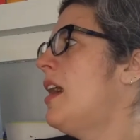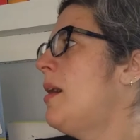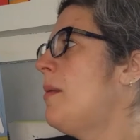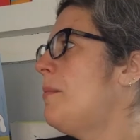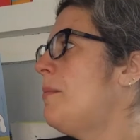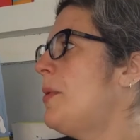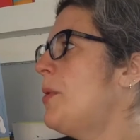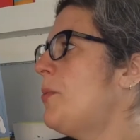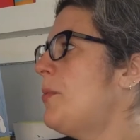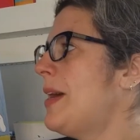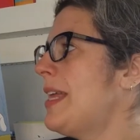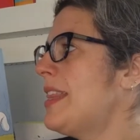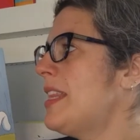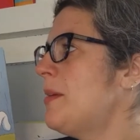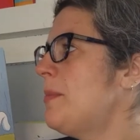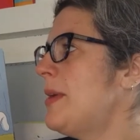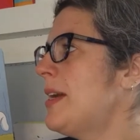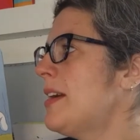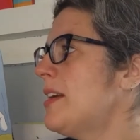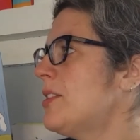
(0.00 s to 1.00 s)
But when
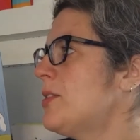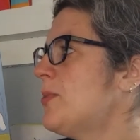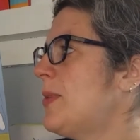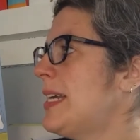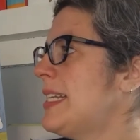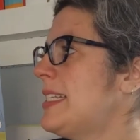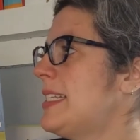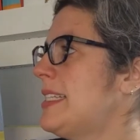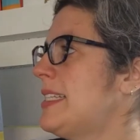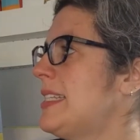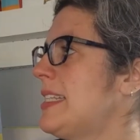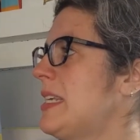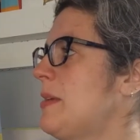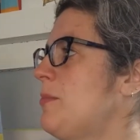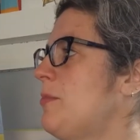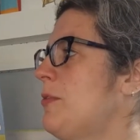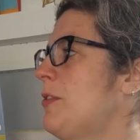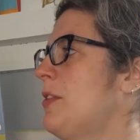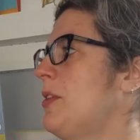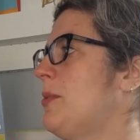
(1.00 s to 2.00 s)
the bears went to sleep
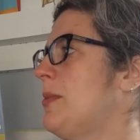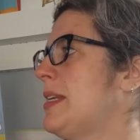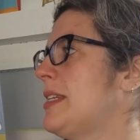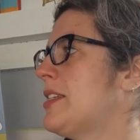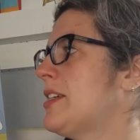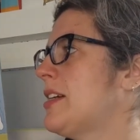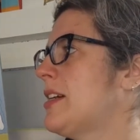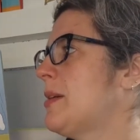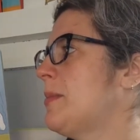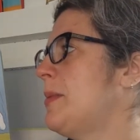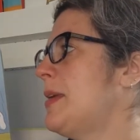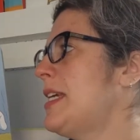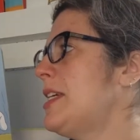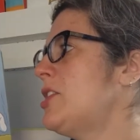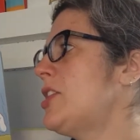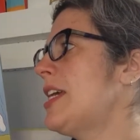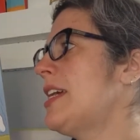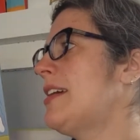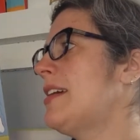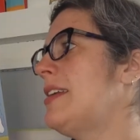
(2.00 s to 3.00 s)
for the winter,
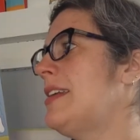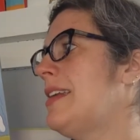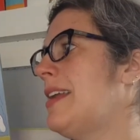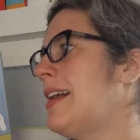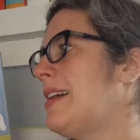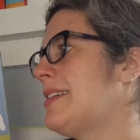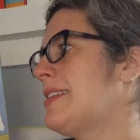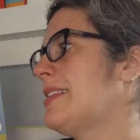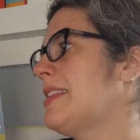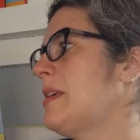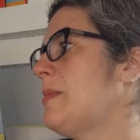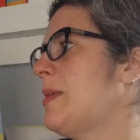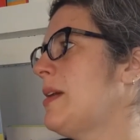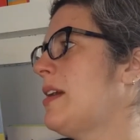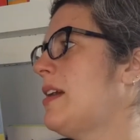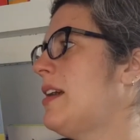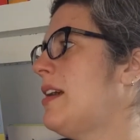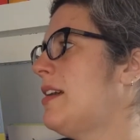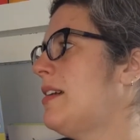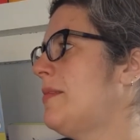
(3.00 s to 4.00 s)
PJ could not sleep at
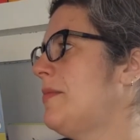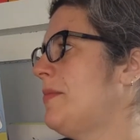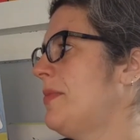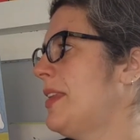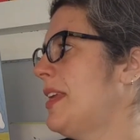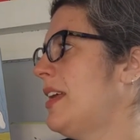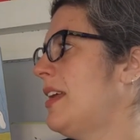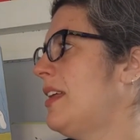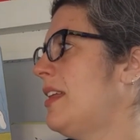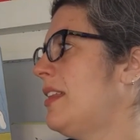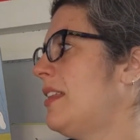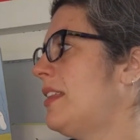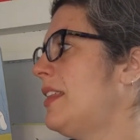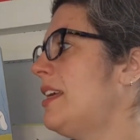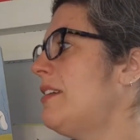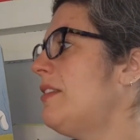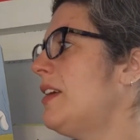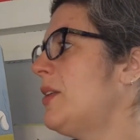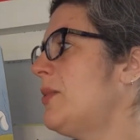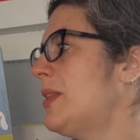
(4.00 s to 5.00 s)
all.
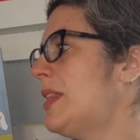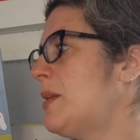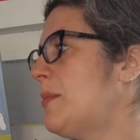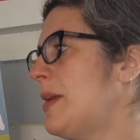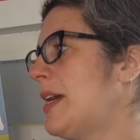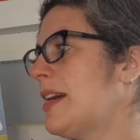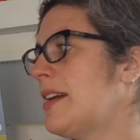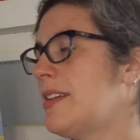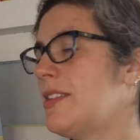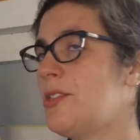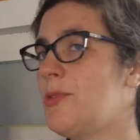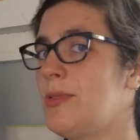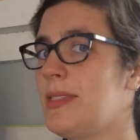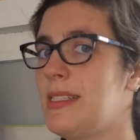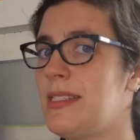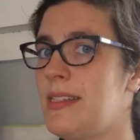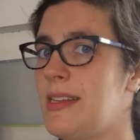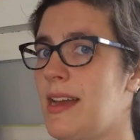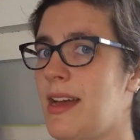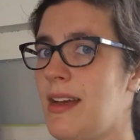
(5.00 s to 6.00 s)
Living with the bears was
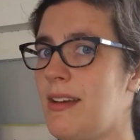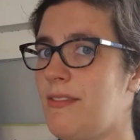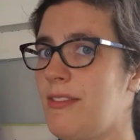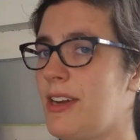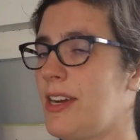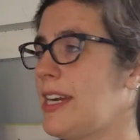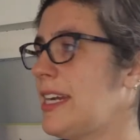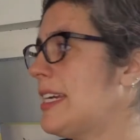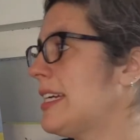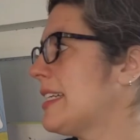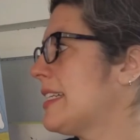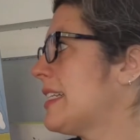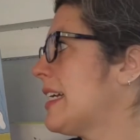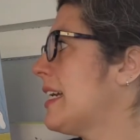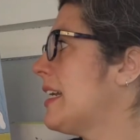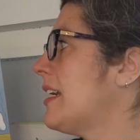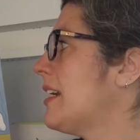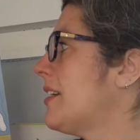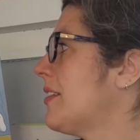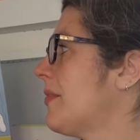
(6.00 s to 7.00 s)
not very
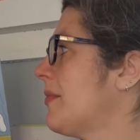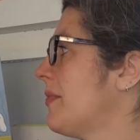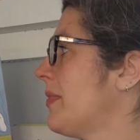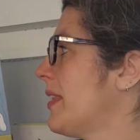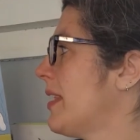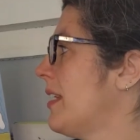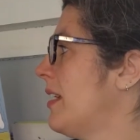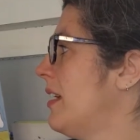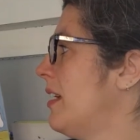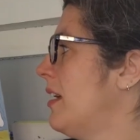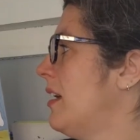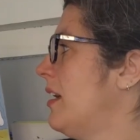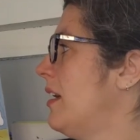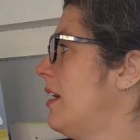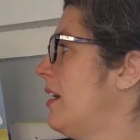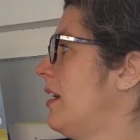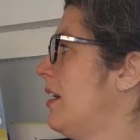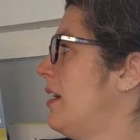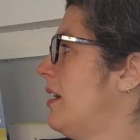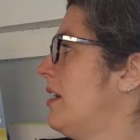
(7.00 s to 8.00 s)
exciting.
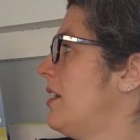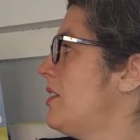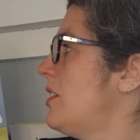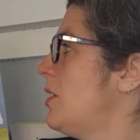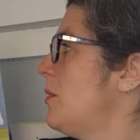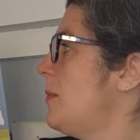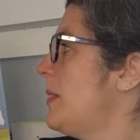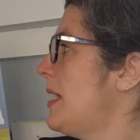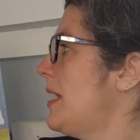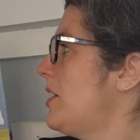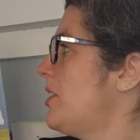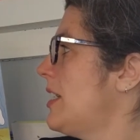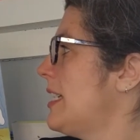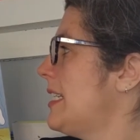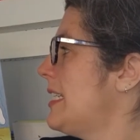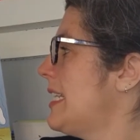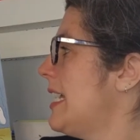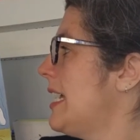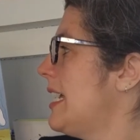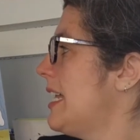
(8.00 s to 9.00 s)
So PJ
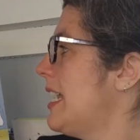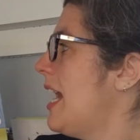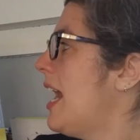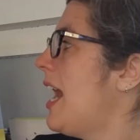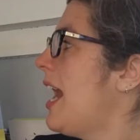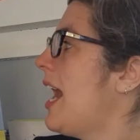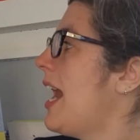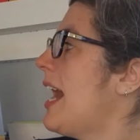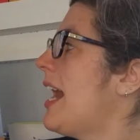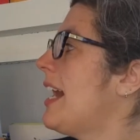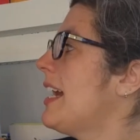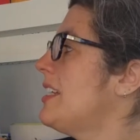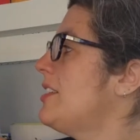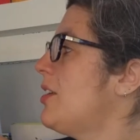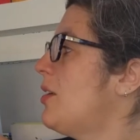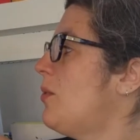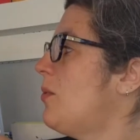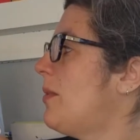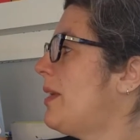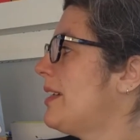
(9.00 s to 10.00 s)
said, "I
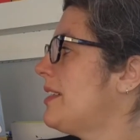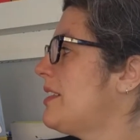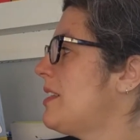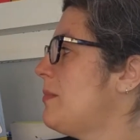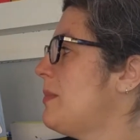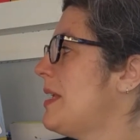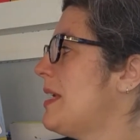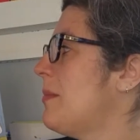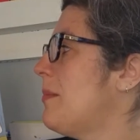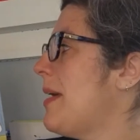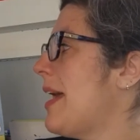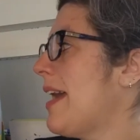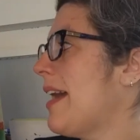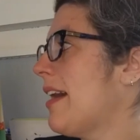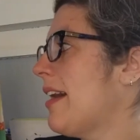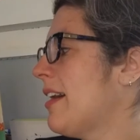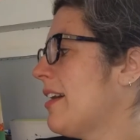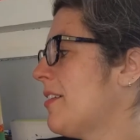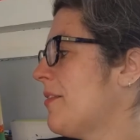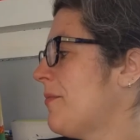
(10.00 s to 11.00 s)
don't want to be a
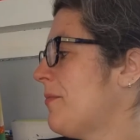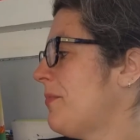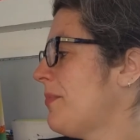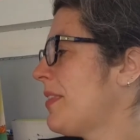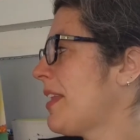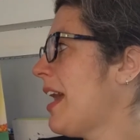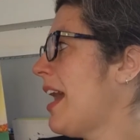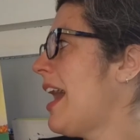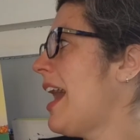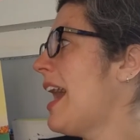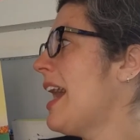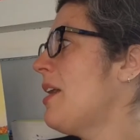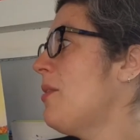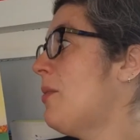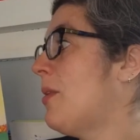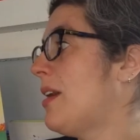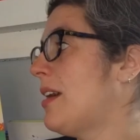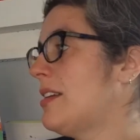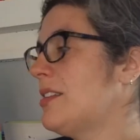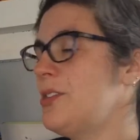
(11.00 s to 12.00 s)
bear. I
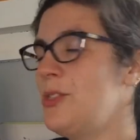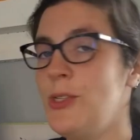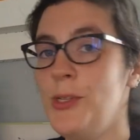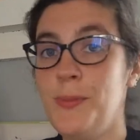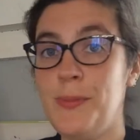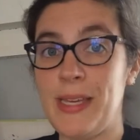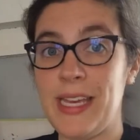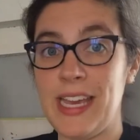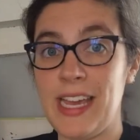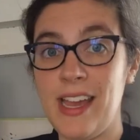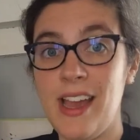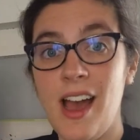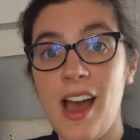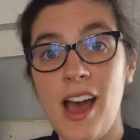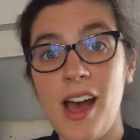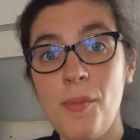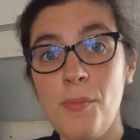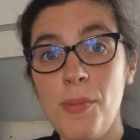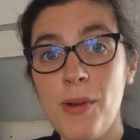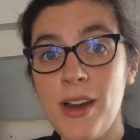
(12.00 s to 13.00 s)
want to be
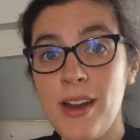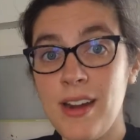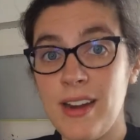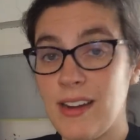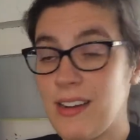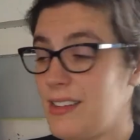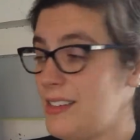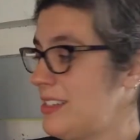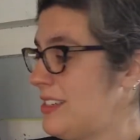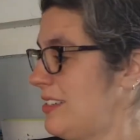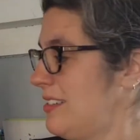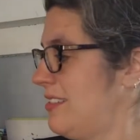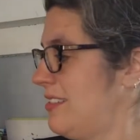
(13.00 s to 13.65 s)
a bird."